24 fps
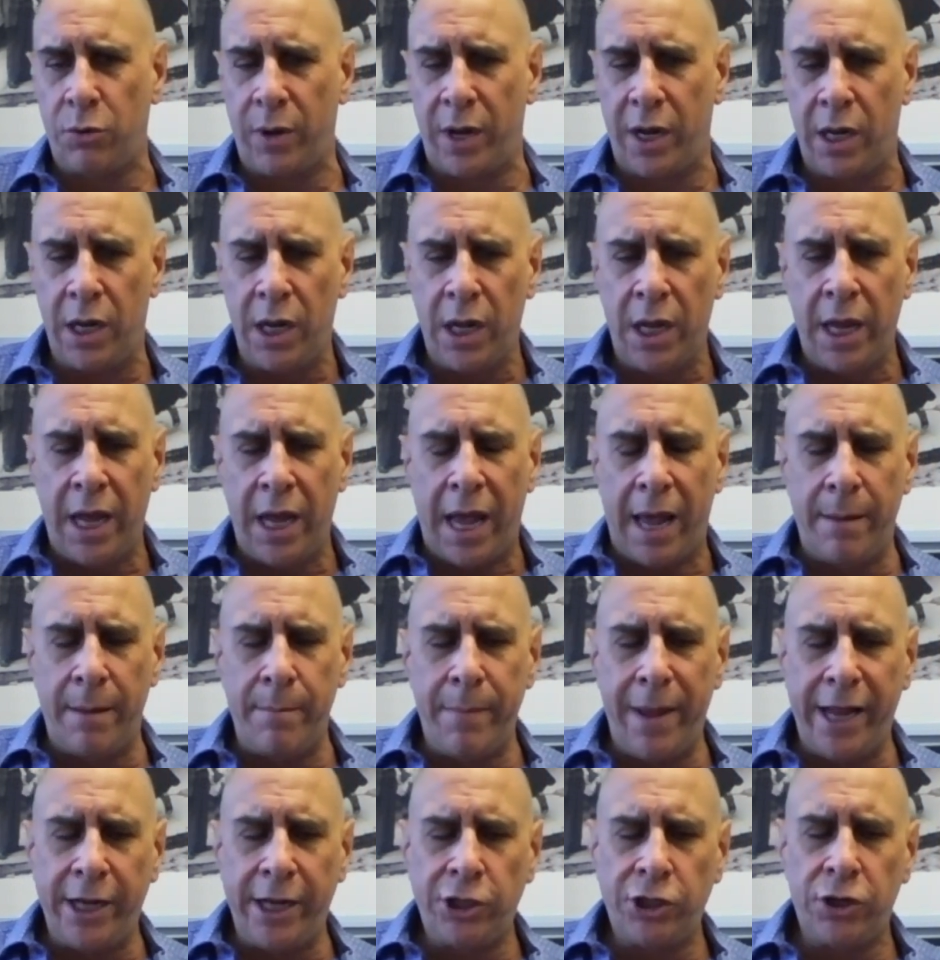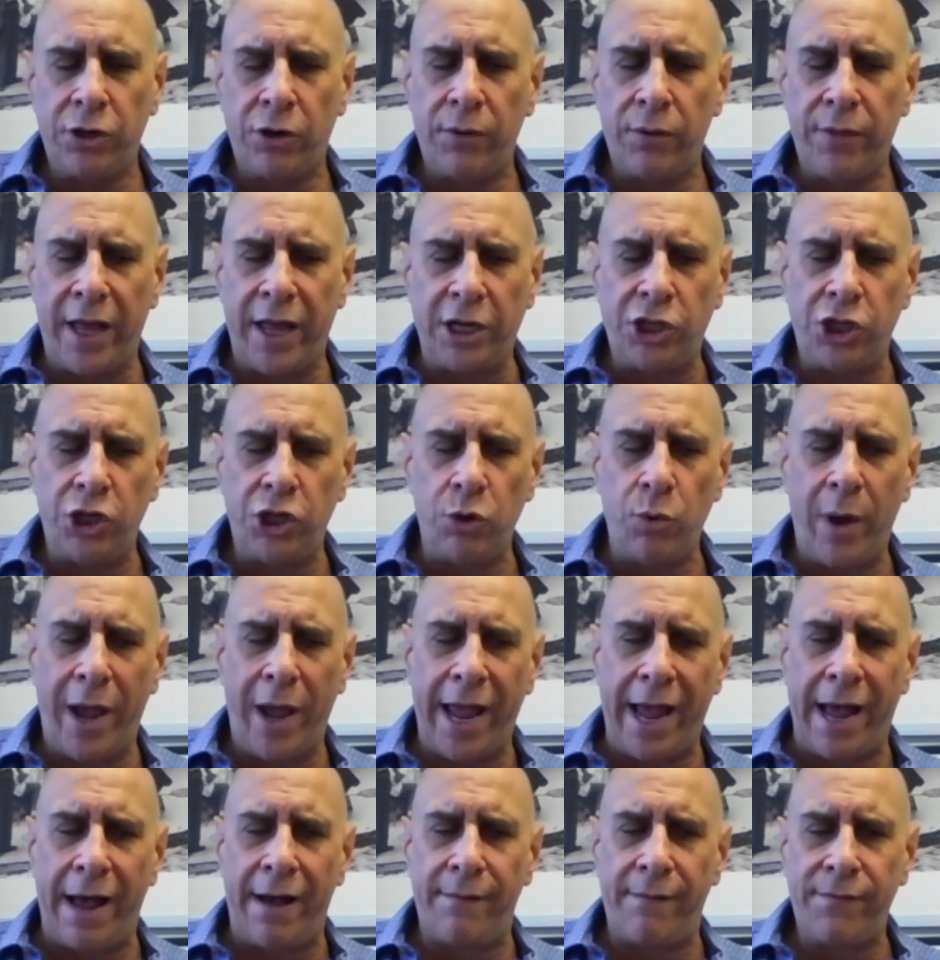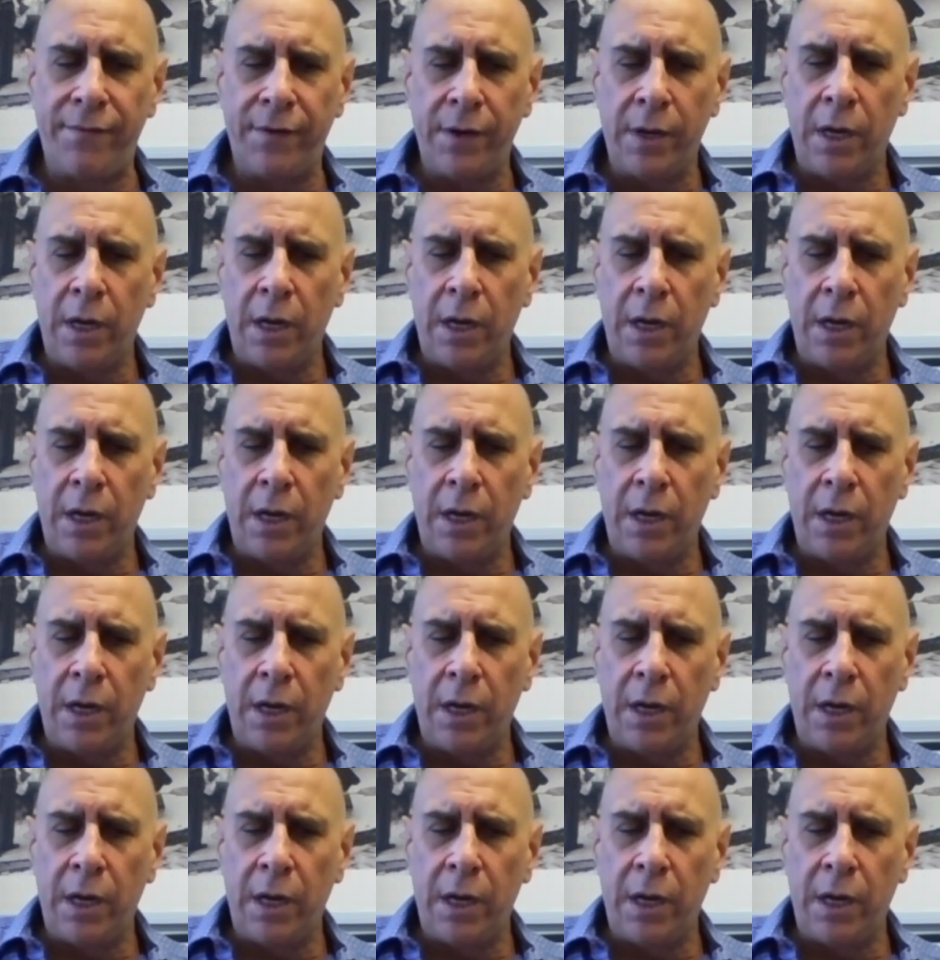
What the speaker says: and make sure that you have